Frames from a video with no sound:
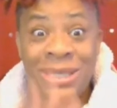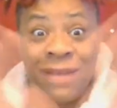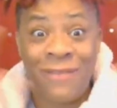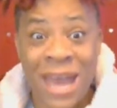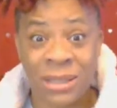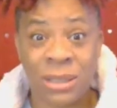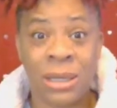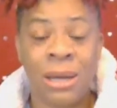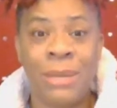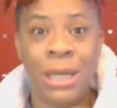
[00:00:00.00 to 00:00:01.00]
they've had to
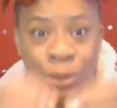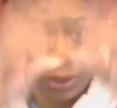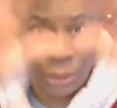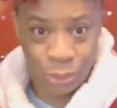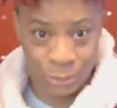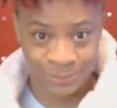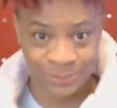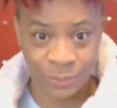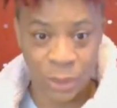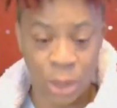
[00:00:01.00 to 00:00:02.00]
come into
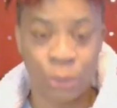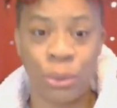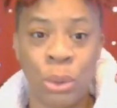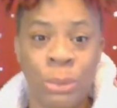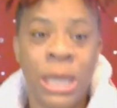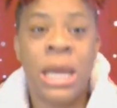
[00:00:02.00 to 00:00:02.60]
a group.